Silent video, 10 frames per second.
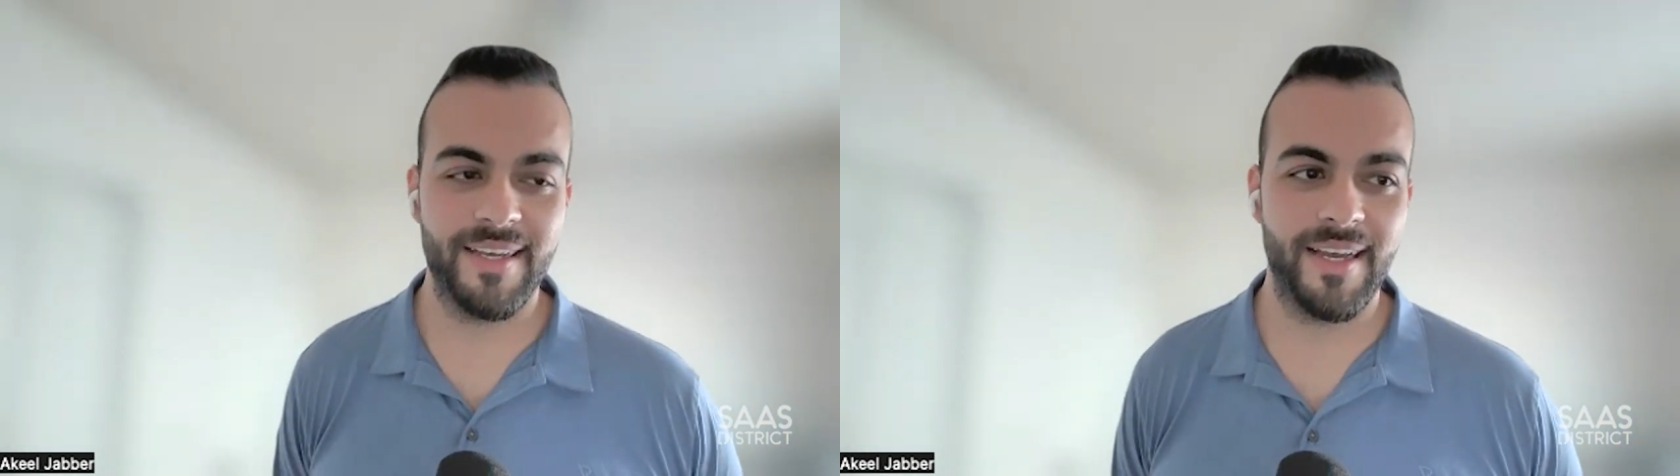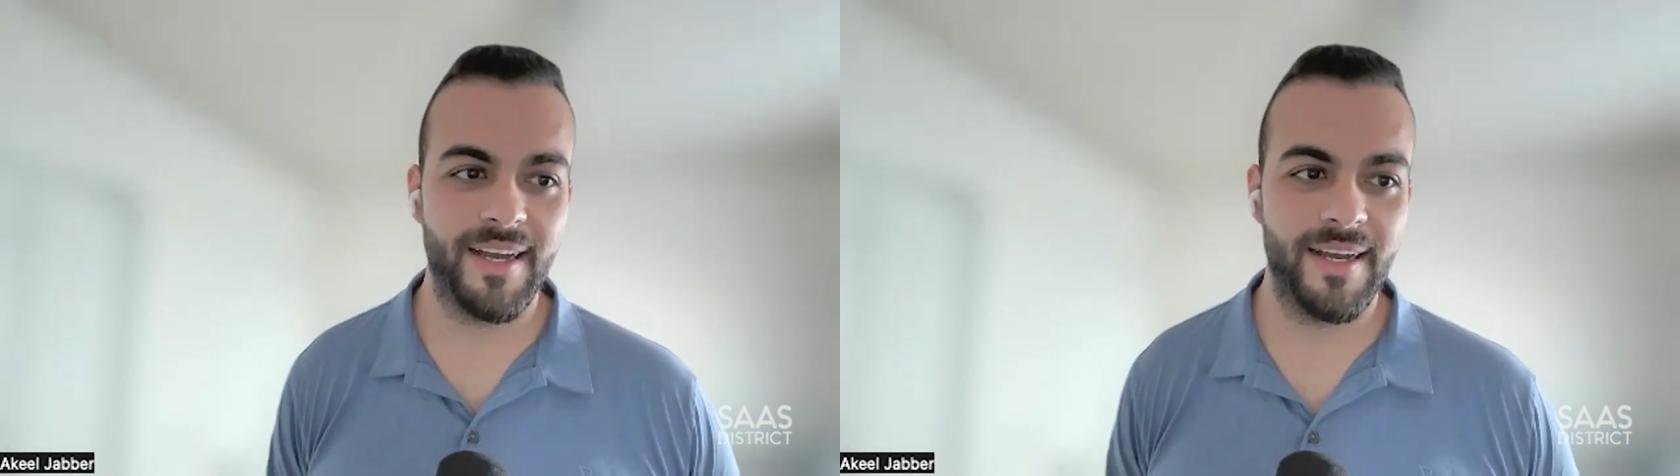
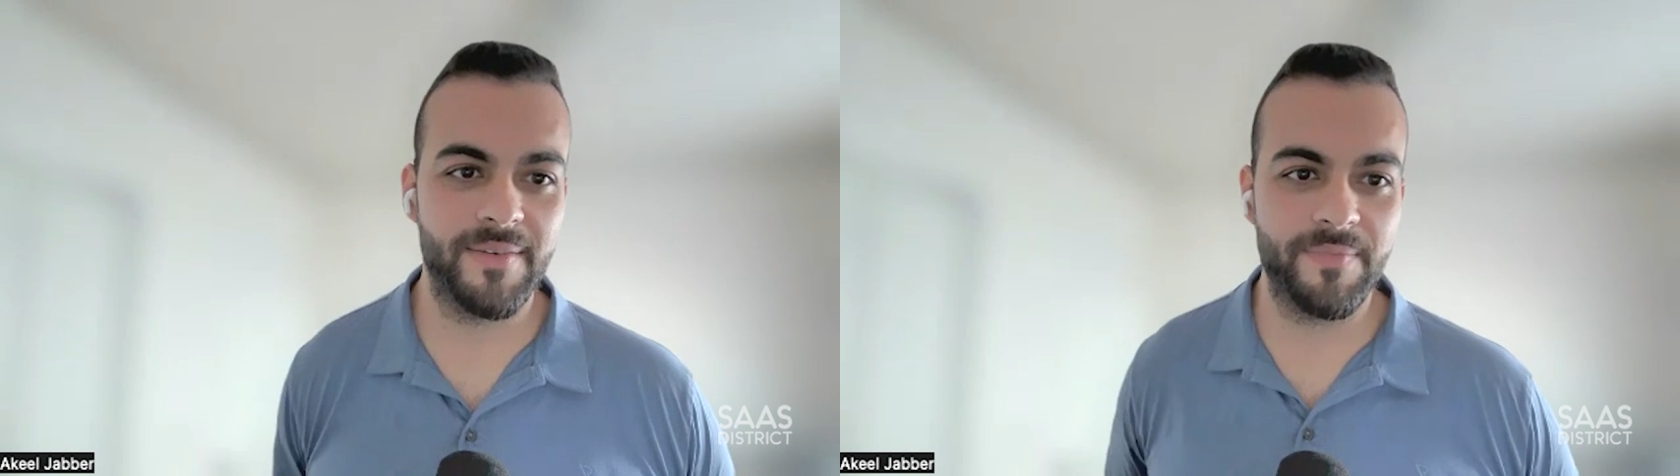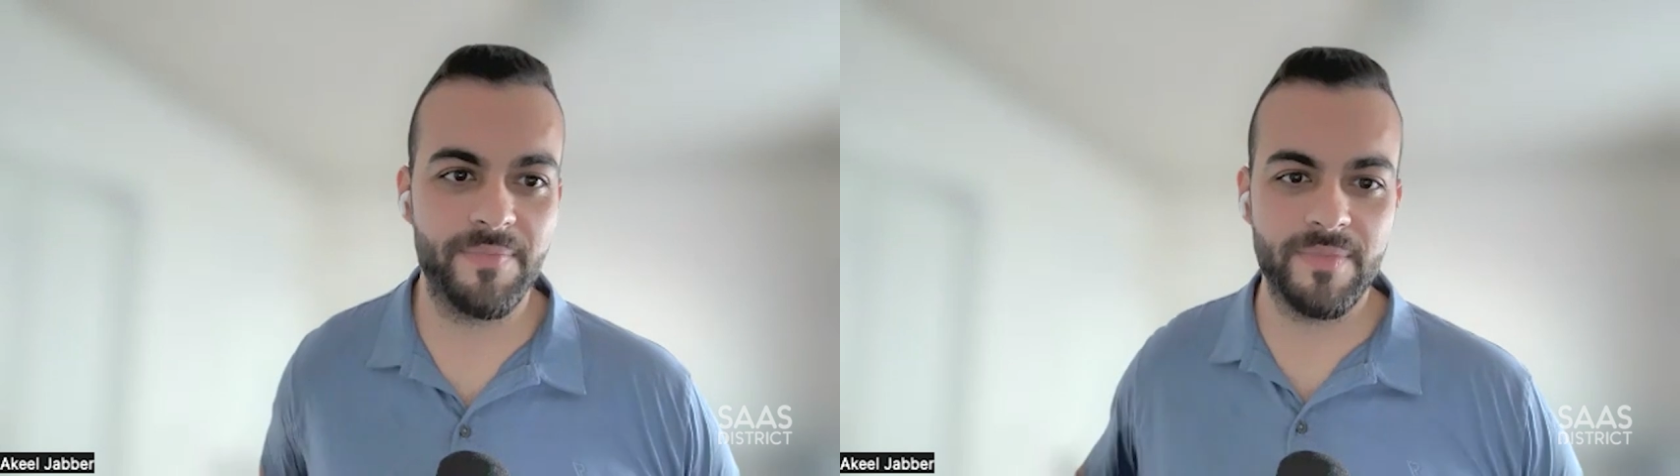
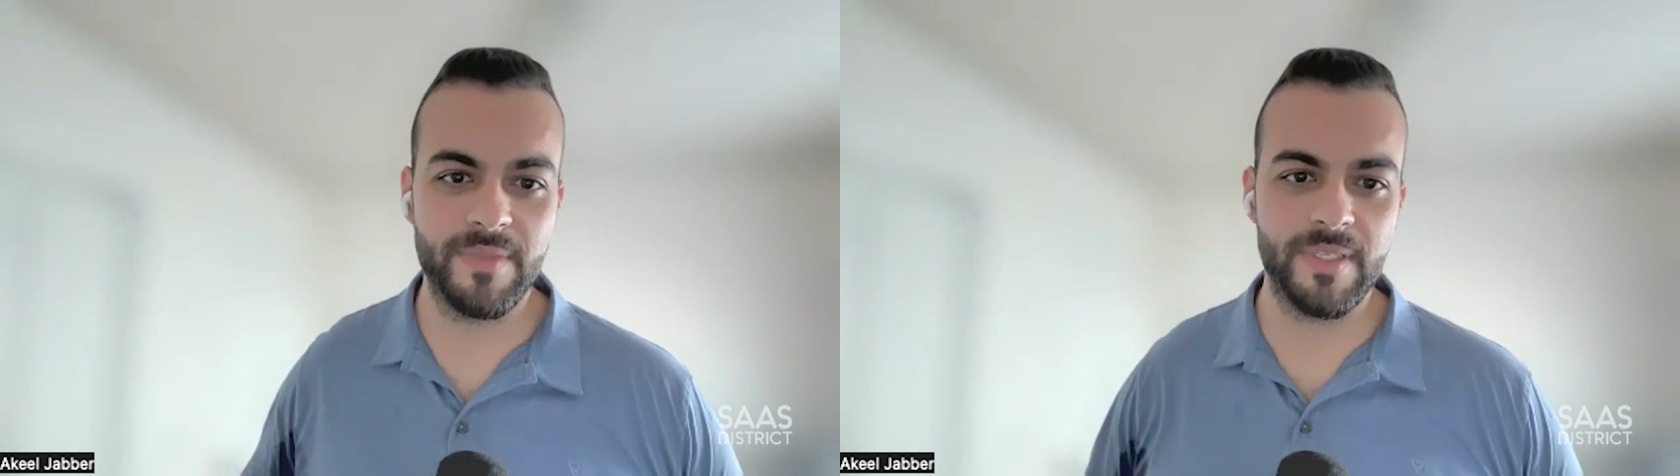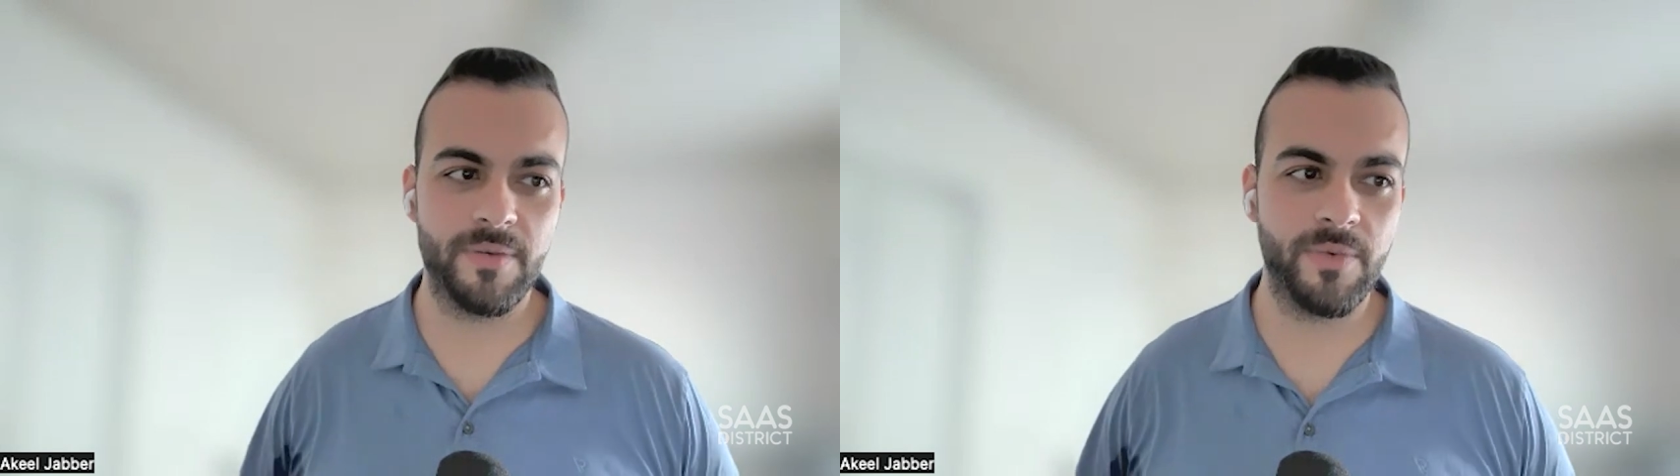um
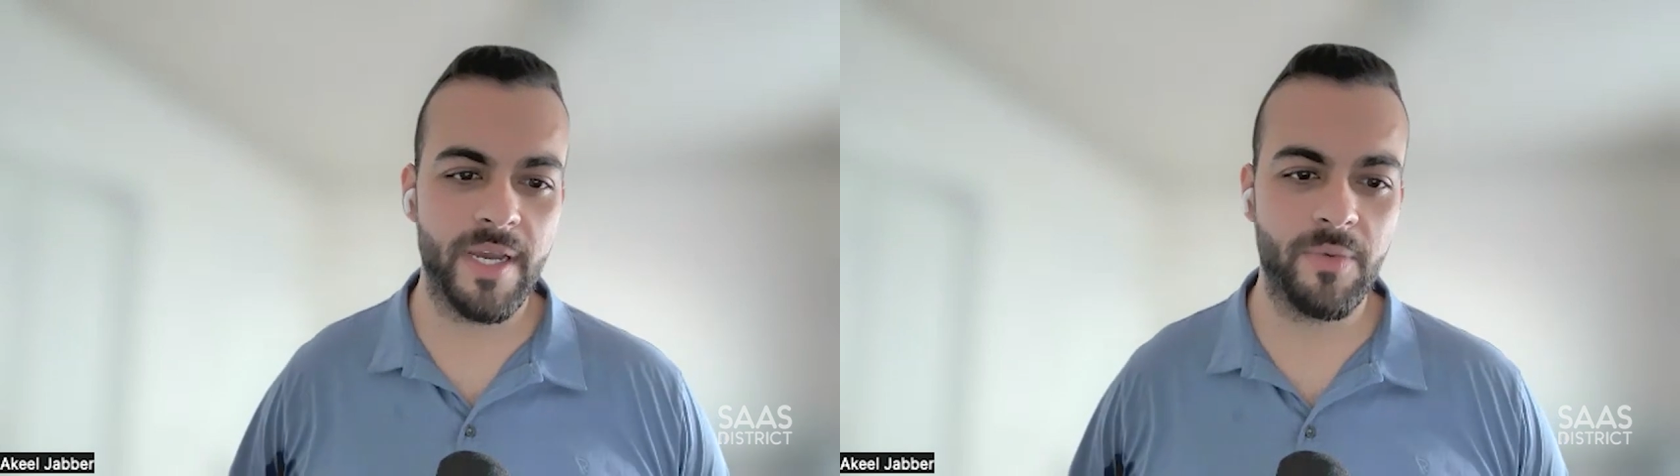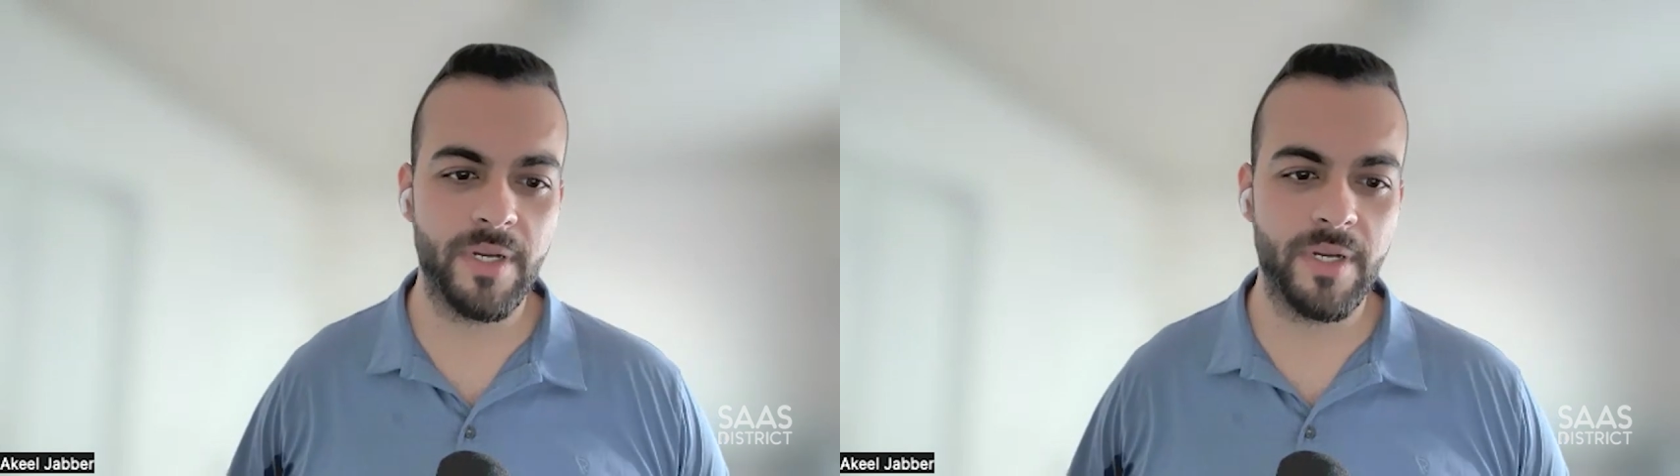Ryan,